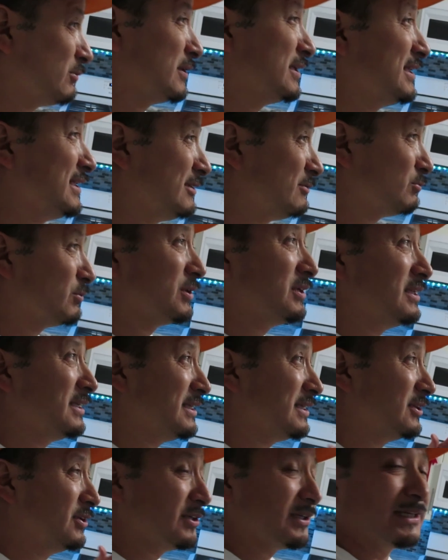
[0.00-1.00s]
really,
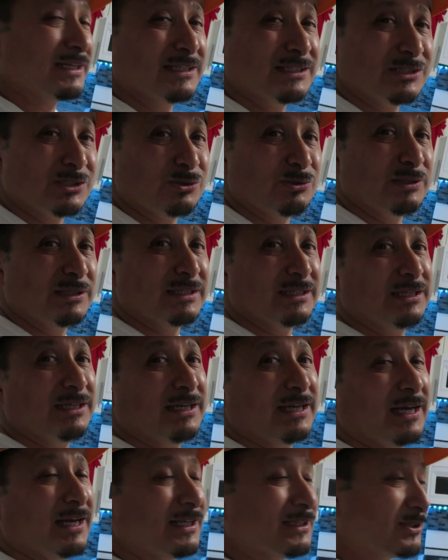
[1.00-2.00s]
really look into
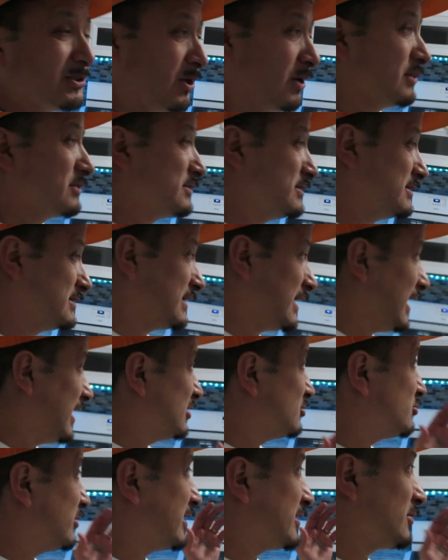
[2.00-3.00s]
it and talk to a
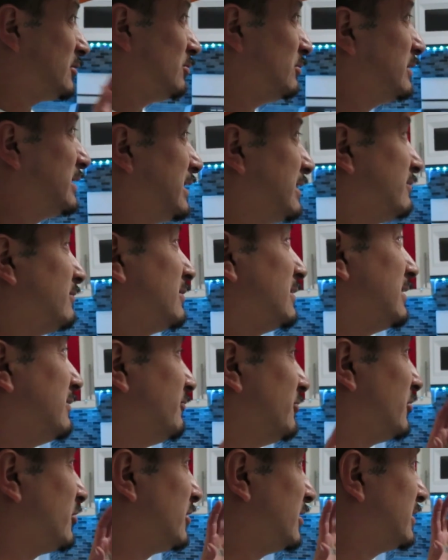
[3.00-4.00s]
contractor or whatever
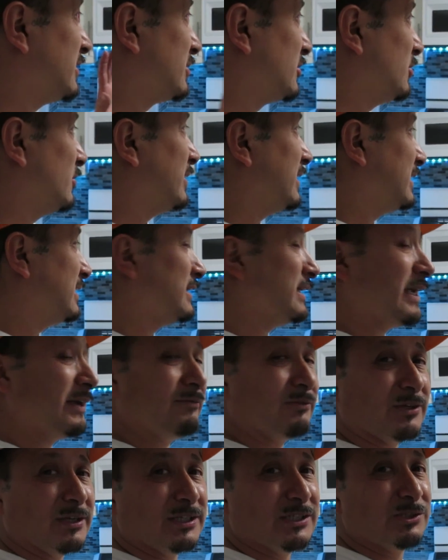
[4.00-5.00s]
if you're going to go ahead and
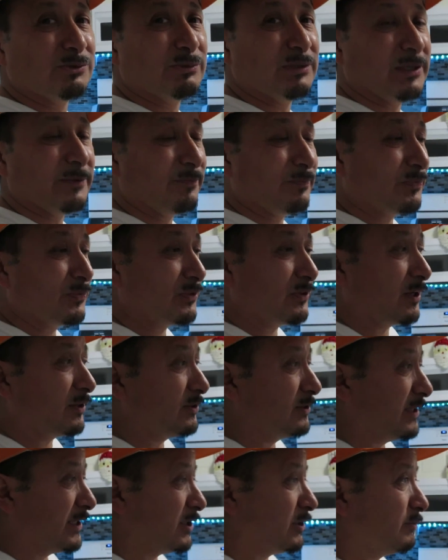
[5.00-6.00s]
have your kitchen redone.
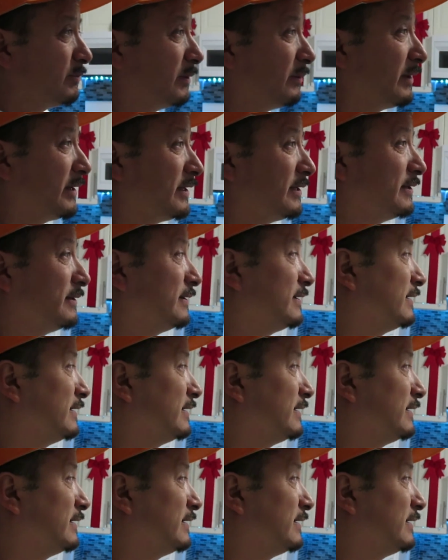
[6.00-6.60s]
Talk to you later. Bye-bye.